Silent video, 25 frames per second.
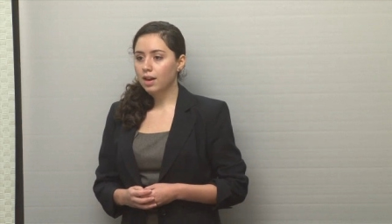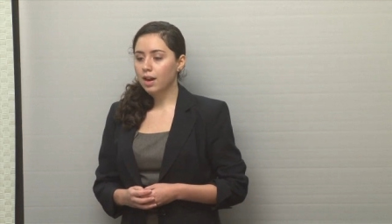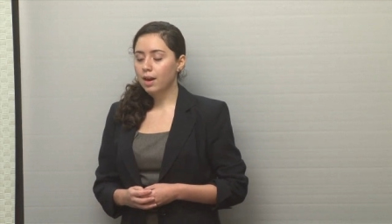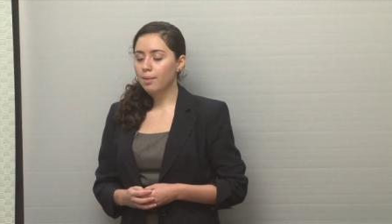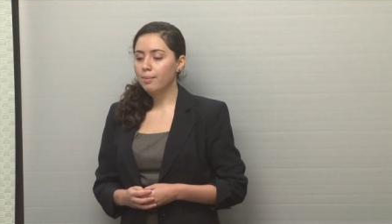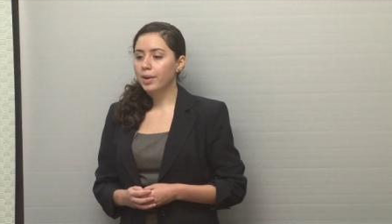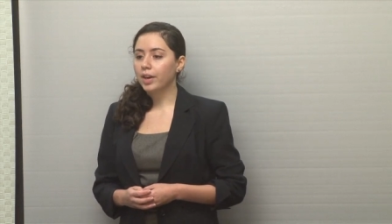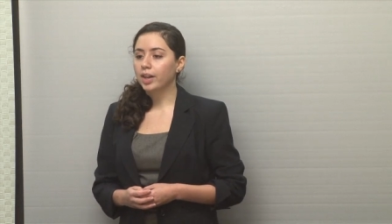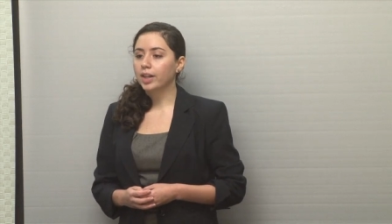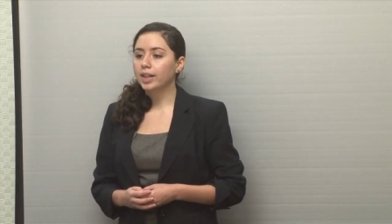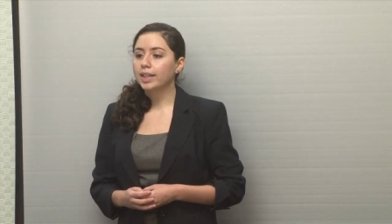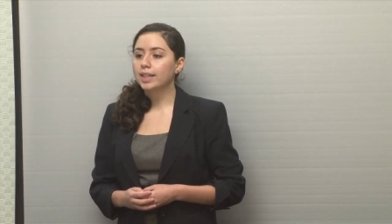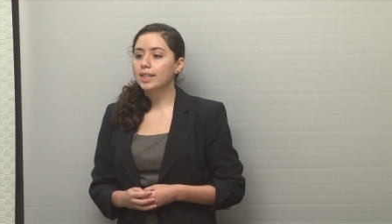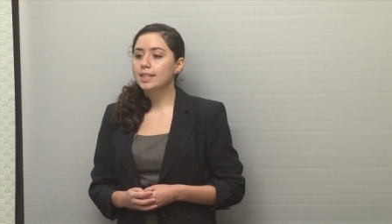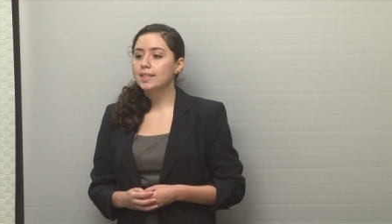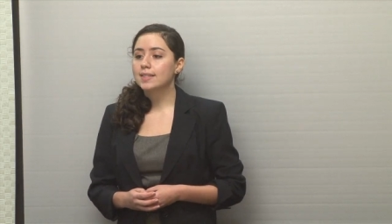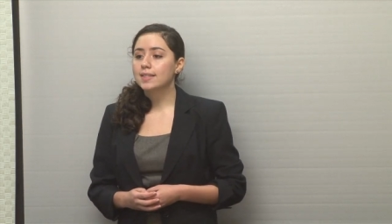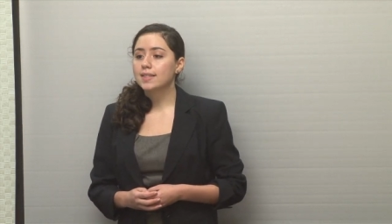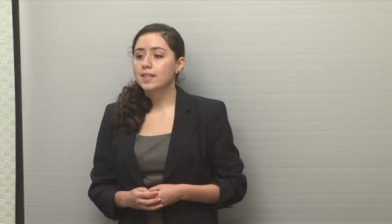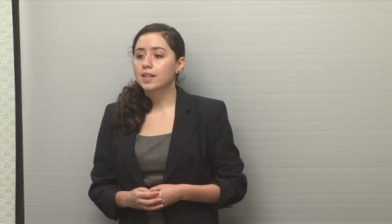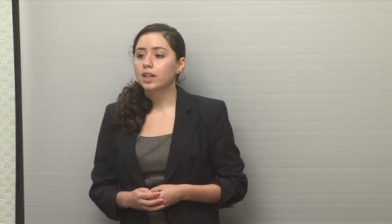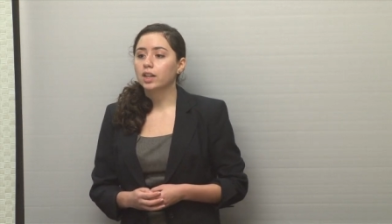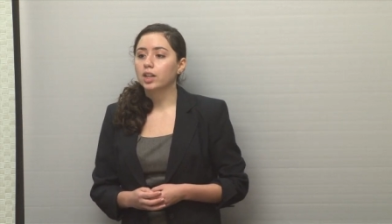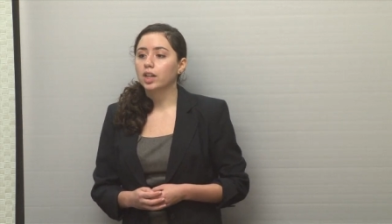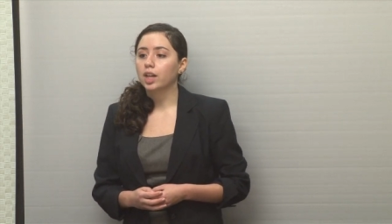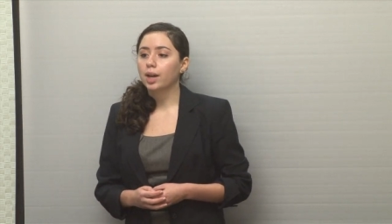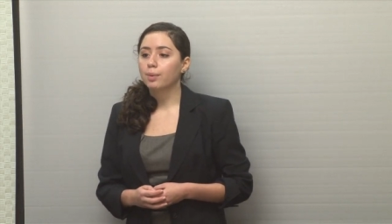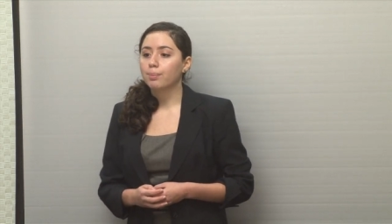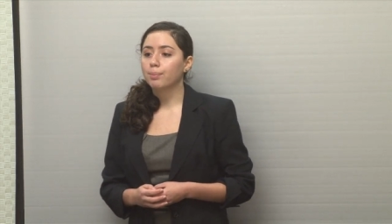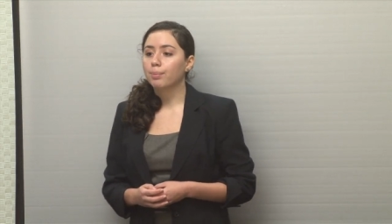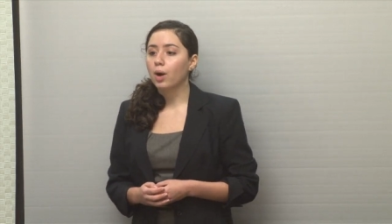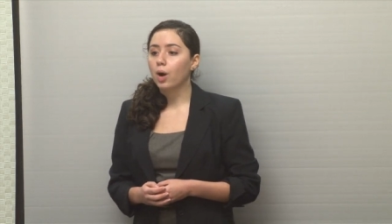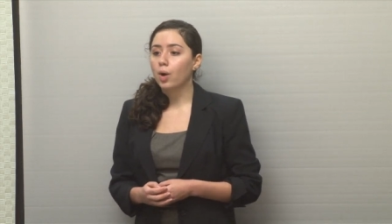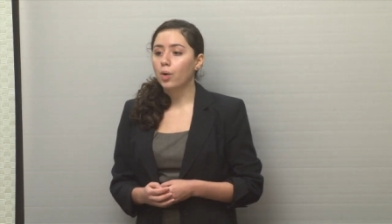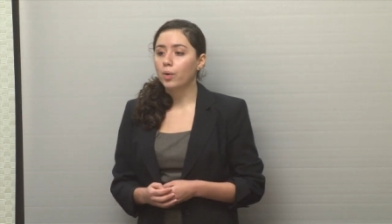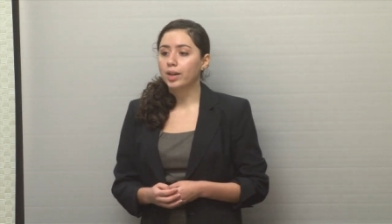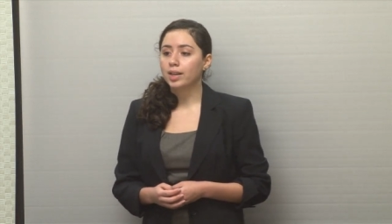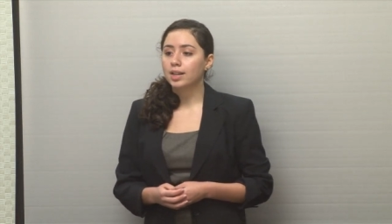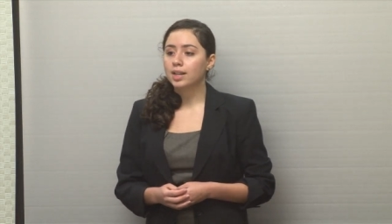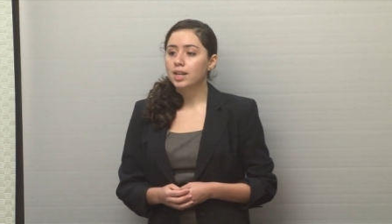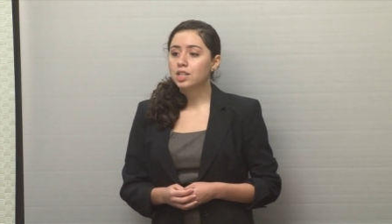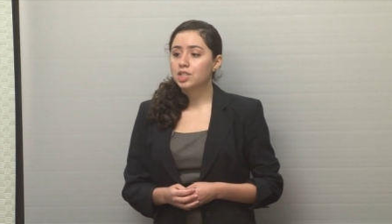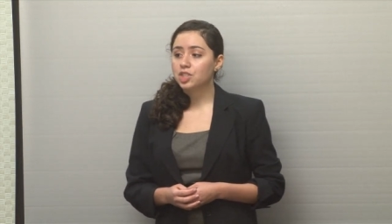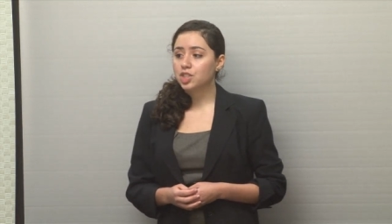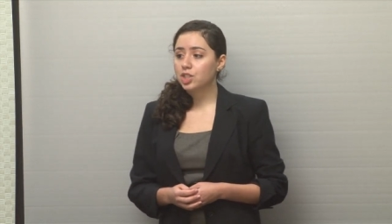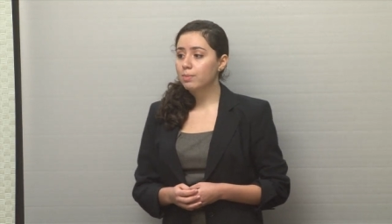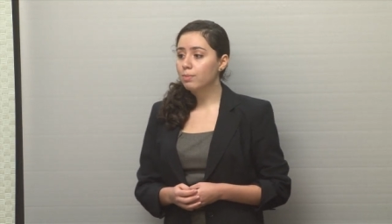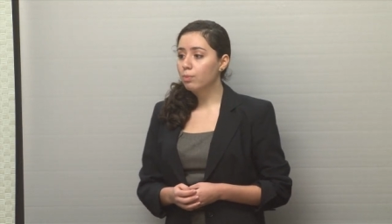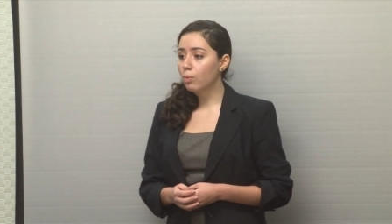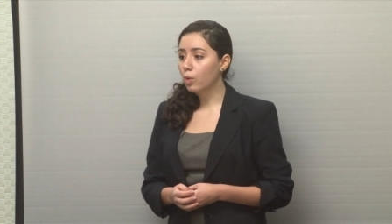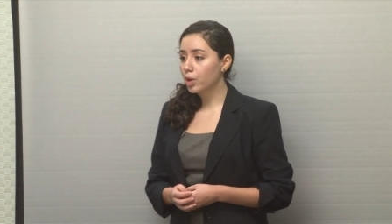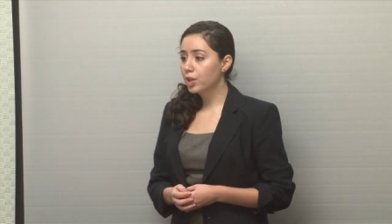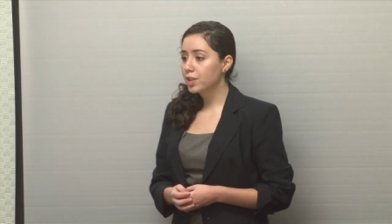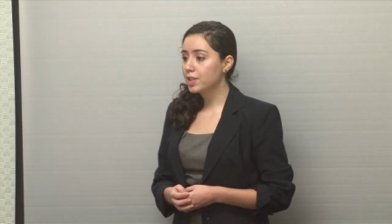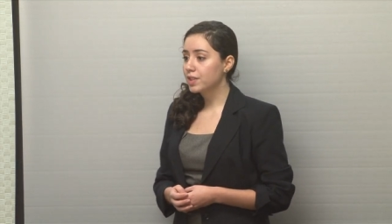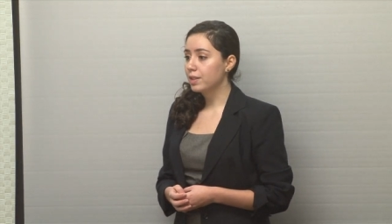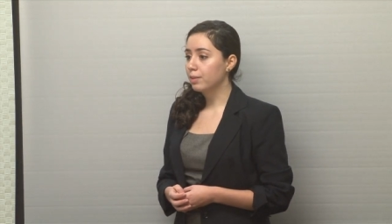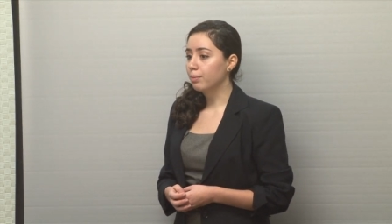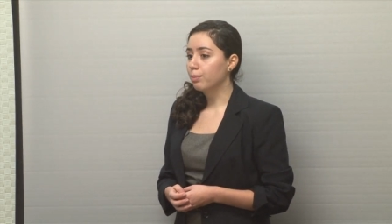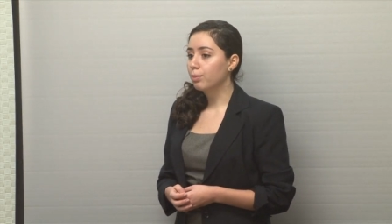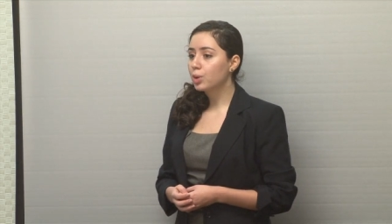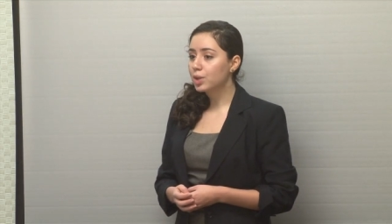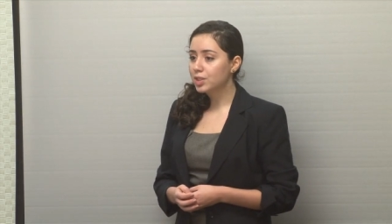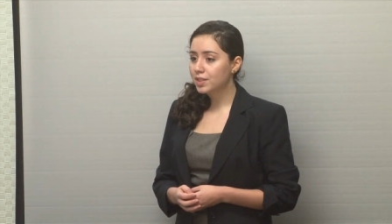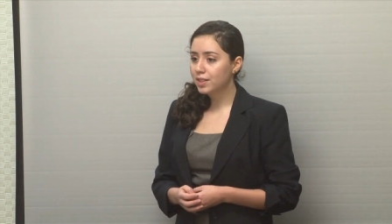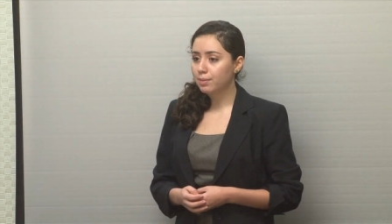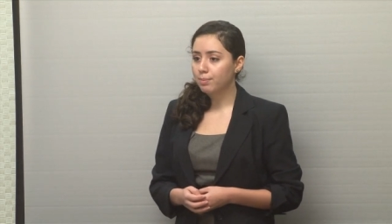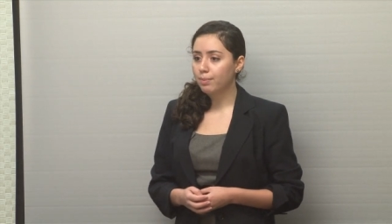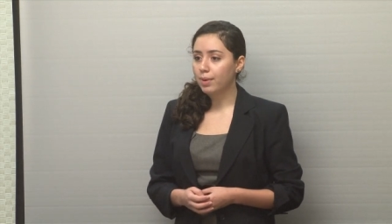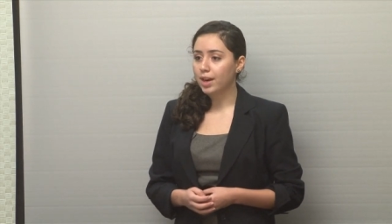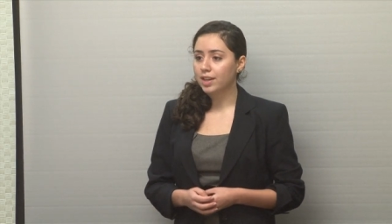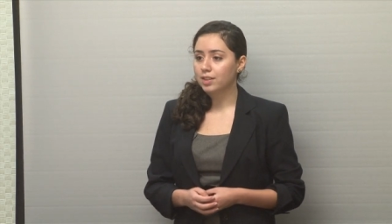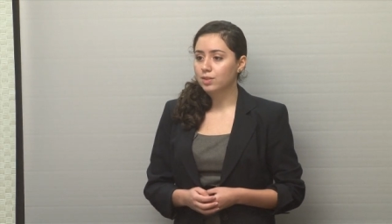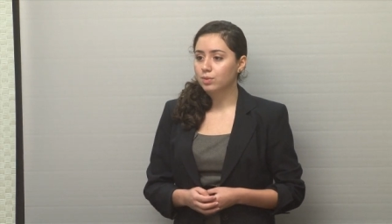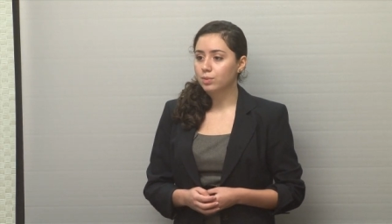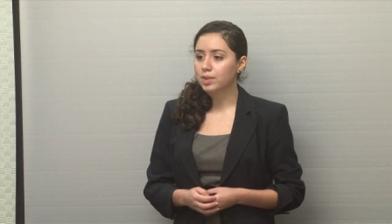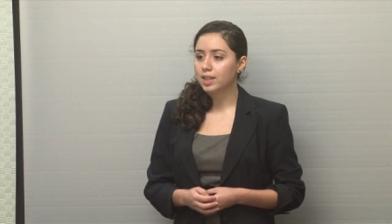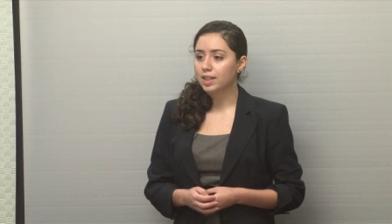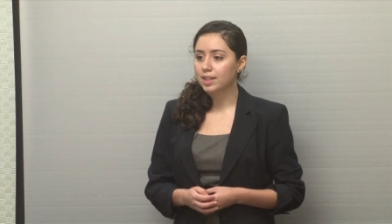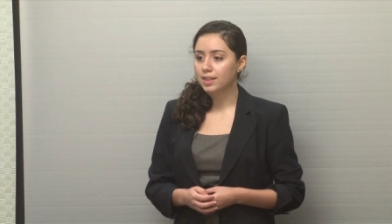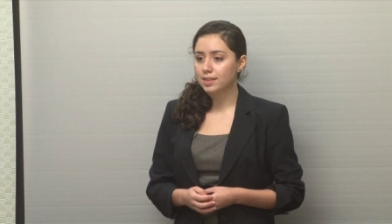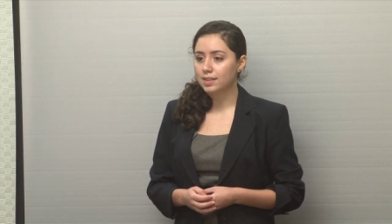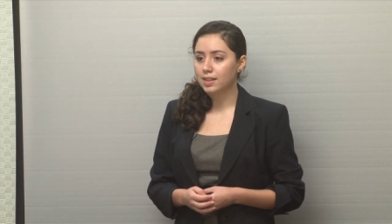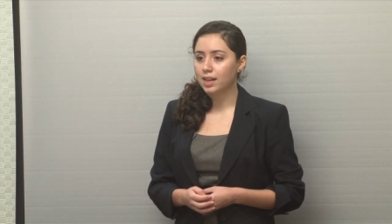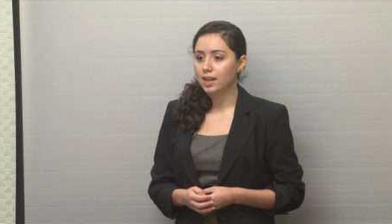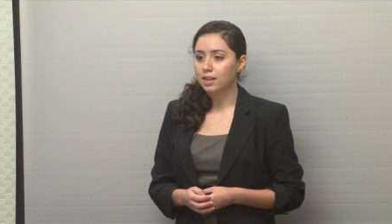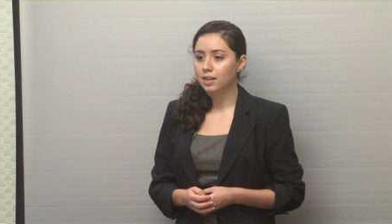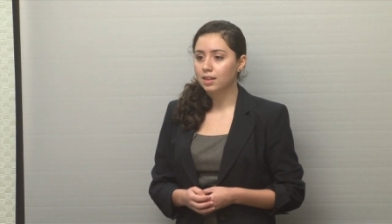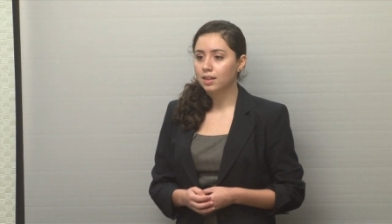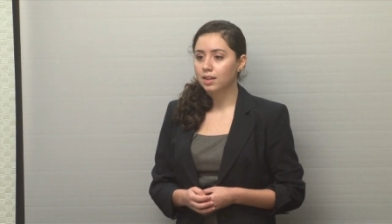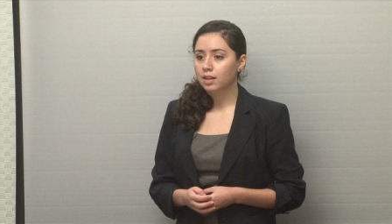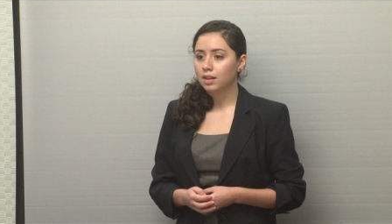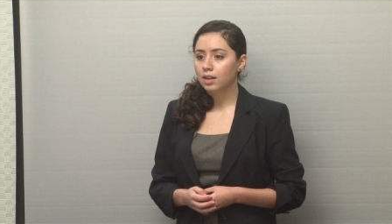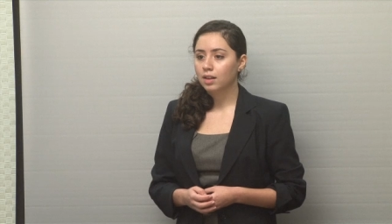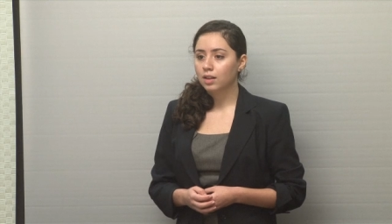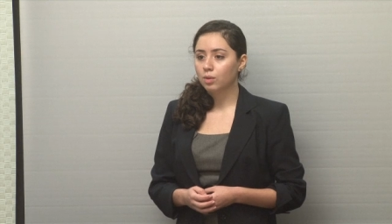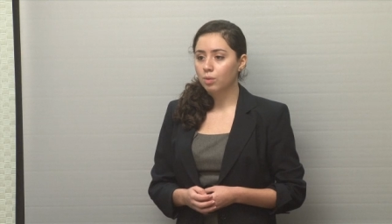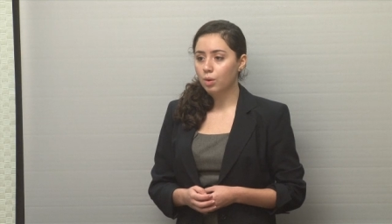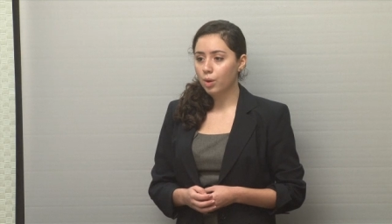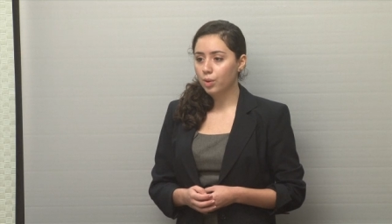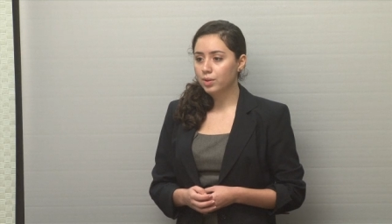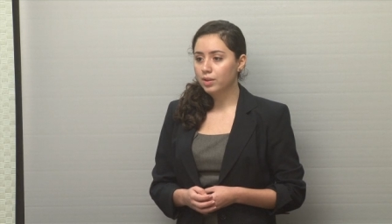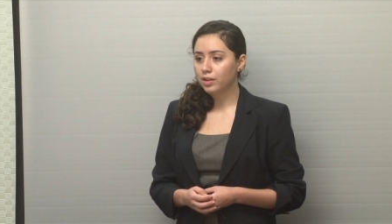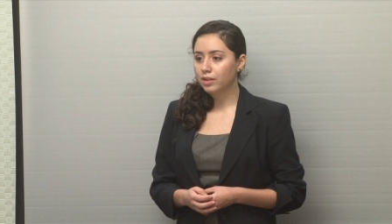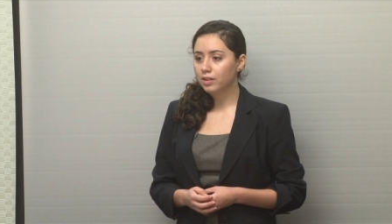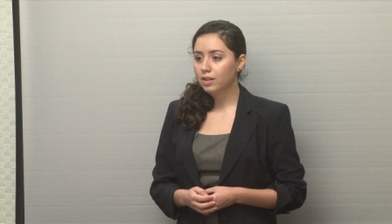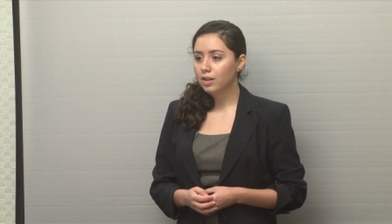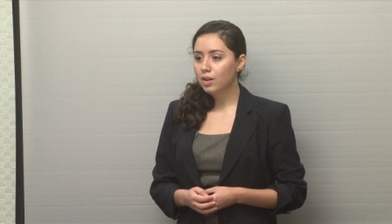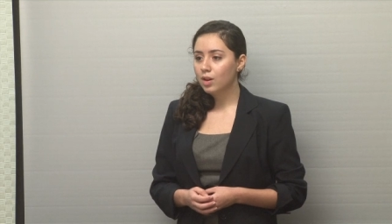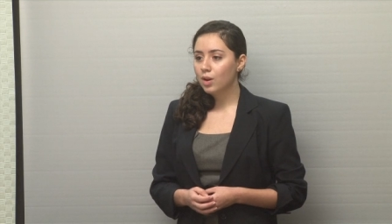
American singer and poet Jim Morrison puts it best when he said, quote,